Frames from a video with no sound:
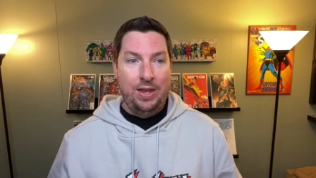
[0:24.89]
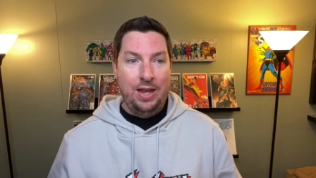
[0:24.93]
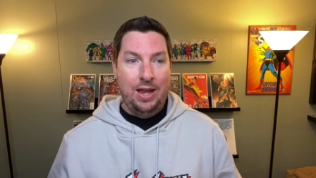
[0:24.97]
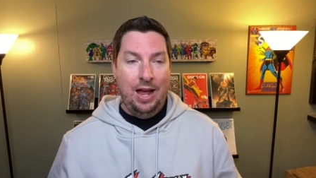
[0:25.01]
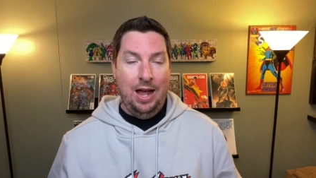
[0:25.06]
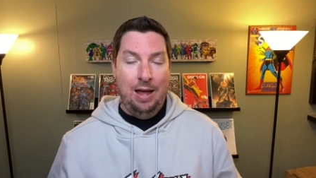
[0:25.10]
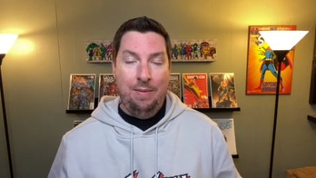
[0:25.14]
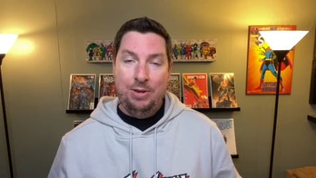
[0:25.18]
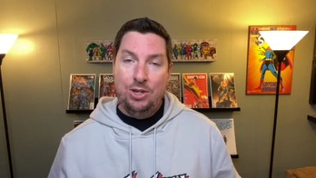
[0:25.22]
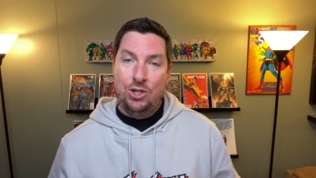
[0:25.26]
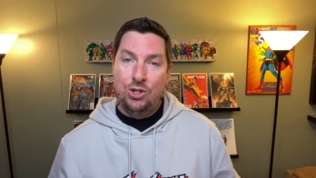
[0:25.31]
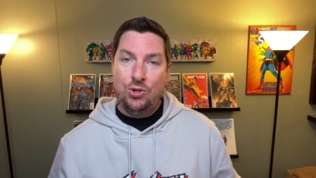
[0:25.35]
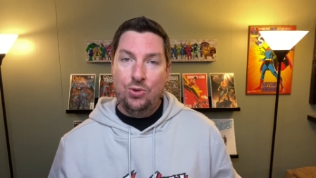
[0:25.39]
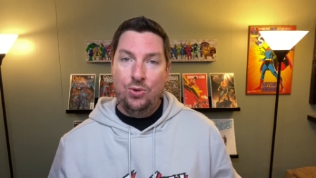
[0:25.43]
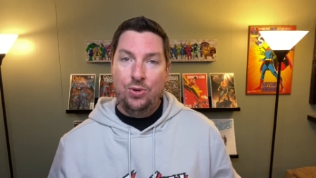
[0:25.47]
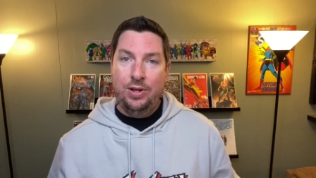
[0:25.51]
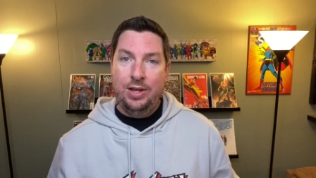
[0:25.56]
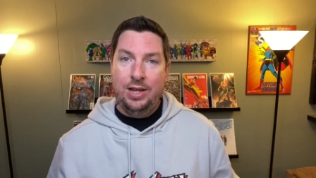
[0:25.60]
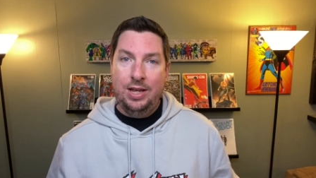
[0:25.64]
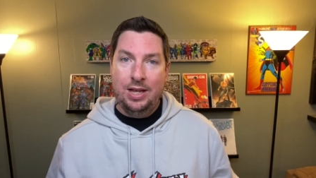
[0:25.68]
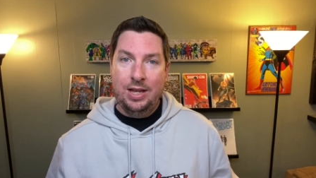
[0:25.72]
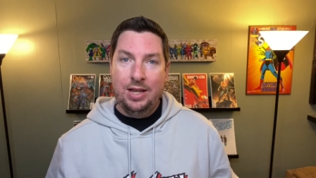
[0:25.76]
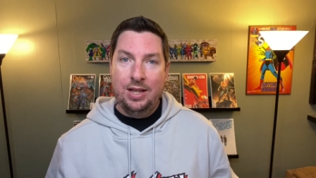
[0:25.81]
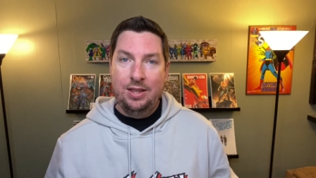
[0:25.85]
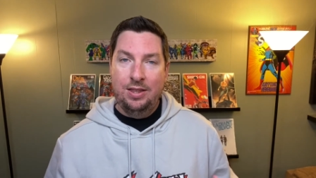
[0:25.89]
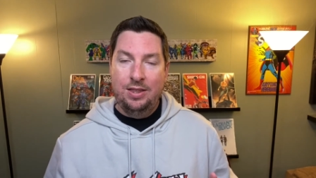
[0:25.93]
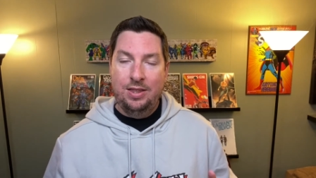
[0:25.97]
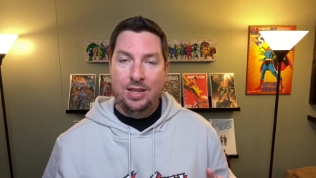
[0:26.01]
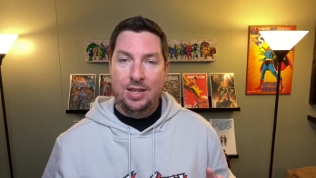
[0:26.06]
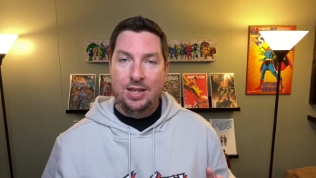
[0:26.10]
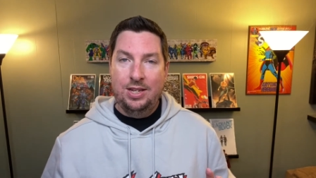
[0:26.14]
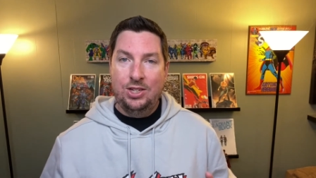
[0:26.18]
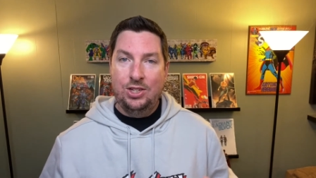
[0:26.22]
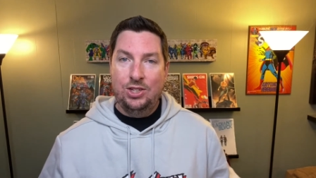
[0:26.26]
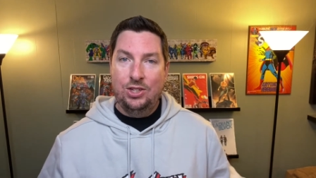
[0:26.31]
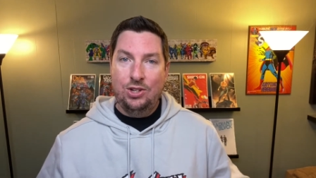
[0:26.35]
I'm enjoying
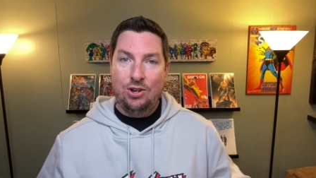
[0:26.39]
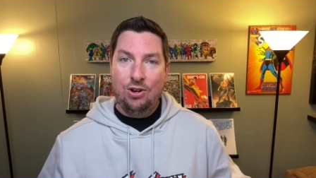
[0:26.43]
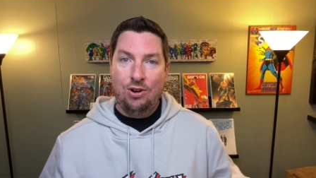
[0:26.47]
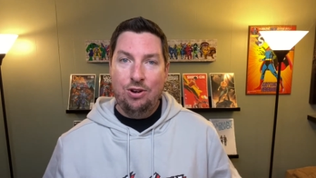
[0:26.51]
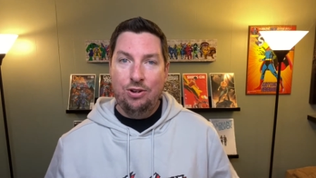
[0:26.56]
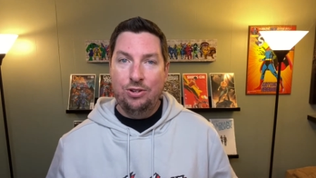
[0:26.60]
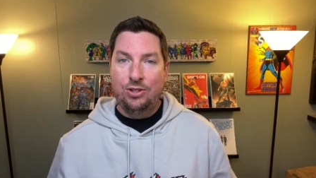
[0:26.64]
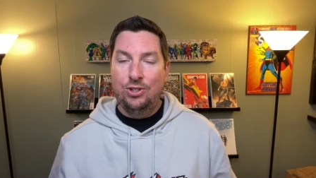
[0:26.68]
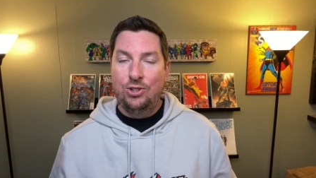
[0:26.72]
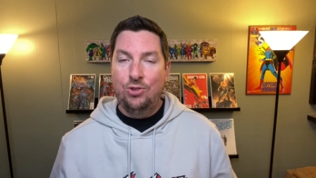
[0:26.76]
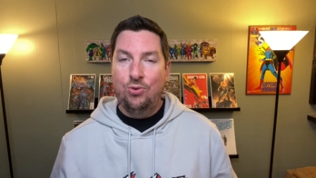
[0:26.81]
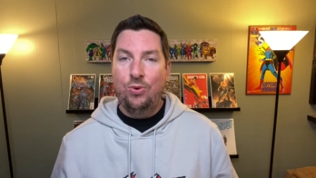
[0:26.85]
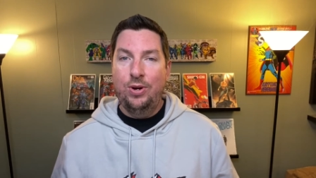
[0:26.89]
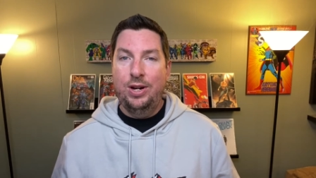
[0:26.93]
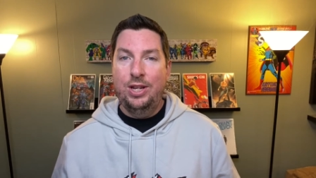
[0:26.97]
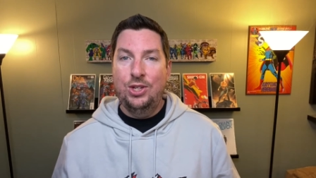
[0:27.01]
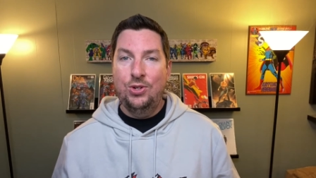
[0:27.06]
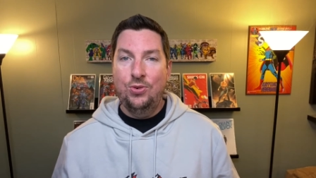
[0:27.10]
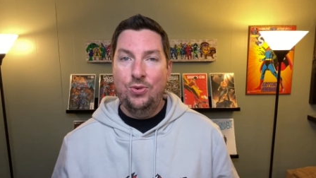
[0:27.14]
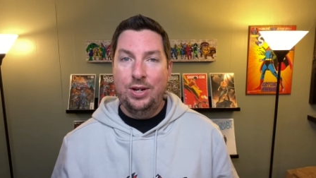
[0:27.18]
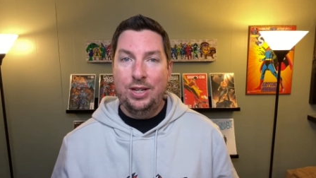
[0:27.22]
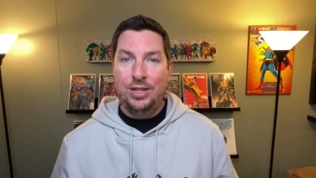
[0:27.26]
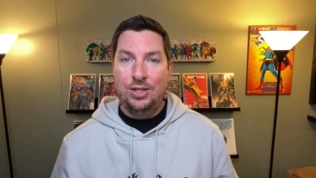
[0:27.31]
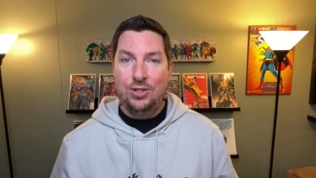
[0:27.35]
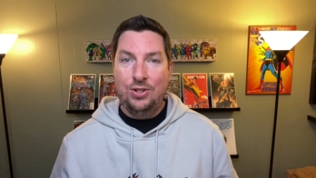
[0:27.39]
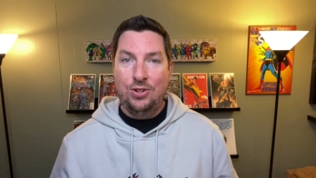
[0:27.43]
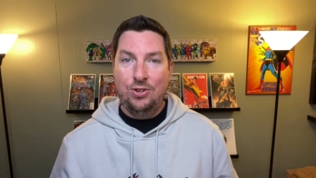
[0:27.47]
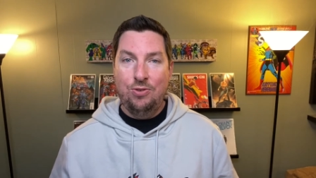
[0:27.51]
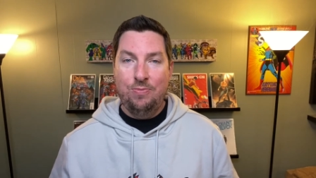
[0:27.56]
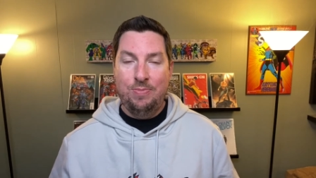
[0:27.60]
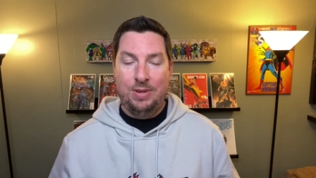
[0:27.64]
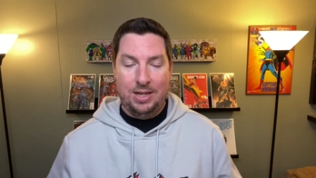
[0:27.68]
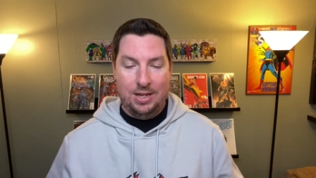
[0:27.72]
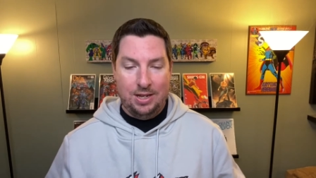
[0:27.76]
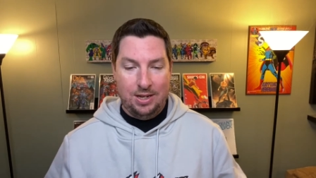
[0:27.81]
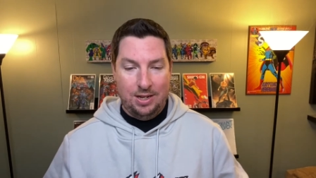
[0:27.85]
this start to 2022
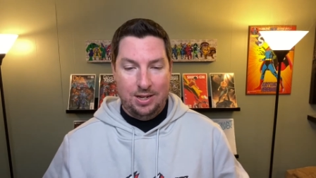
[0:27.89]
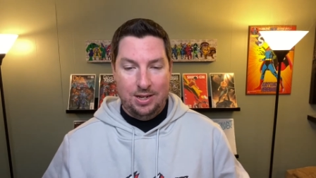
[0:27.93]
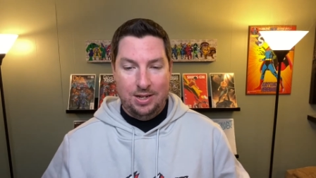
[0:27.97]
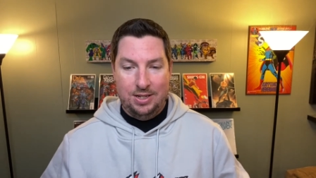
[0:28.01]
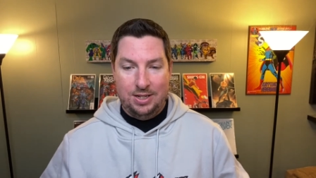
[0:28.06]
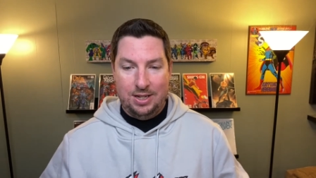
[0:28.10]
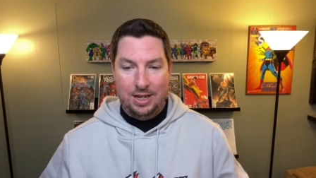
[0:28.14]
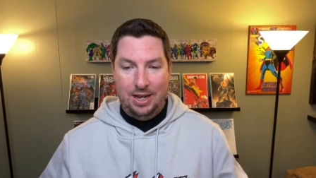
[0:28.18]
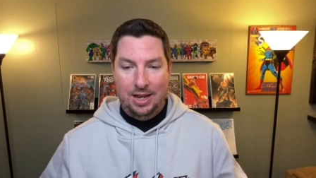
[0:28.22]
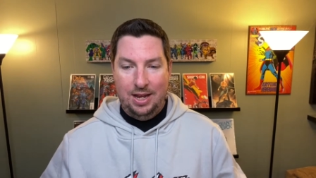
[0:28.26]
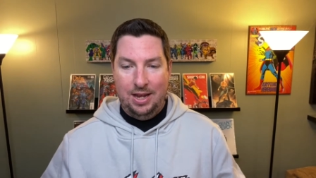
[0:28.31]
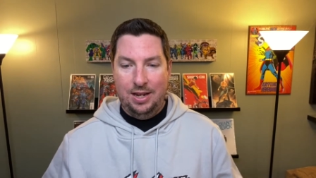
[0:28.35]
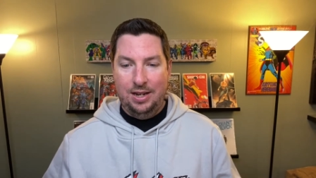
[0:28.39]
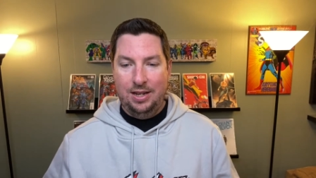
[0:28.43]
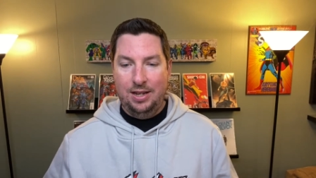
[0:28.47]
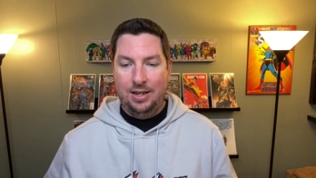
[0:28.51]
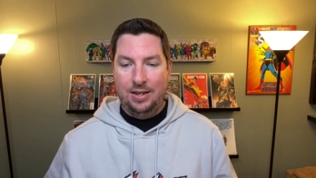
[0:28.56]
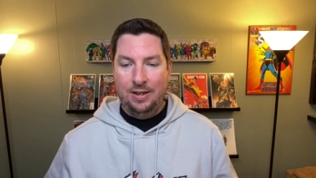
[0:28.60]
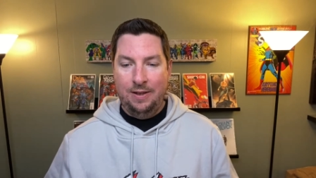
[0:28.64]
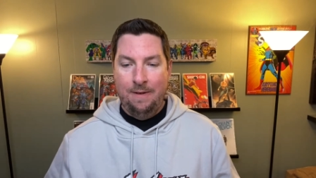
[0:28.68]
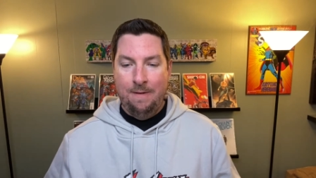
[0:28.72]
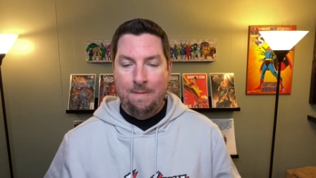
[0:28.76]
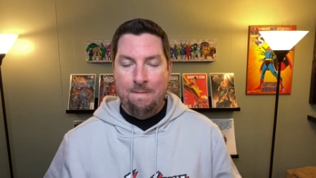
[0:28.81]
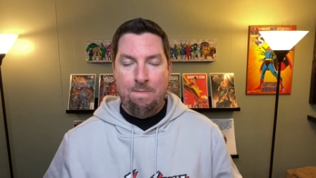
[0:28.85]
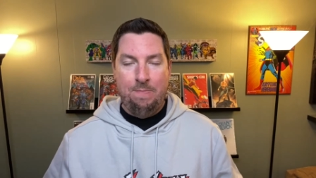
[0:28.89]
because in a